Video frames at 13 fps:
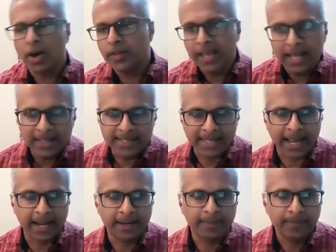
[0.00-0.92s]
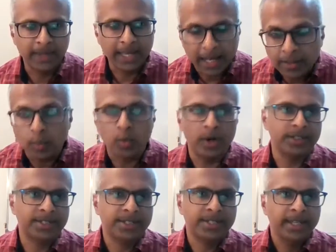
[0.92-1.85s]
On the other side, in other
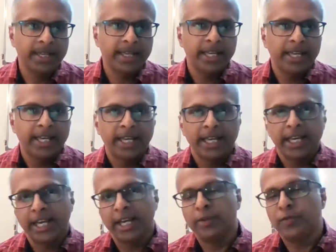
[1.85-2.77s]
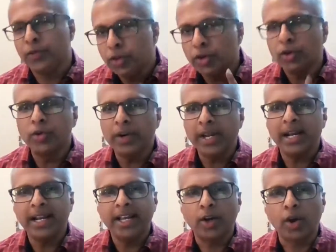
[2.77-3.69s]
words, if you
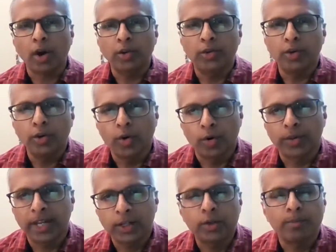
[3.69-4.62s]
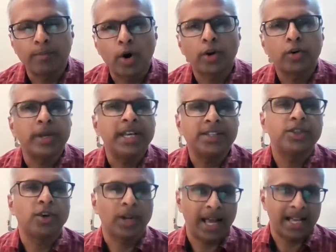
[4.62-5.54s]
really got to know that tomorrow
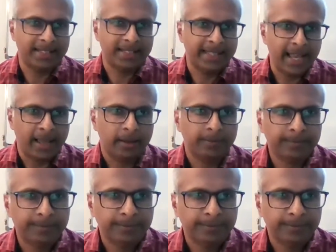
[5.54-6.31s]
is your last day,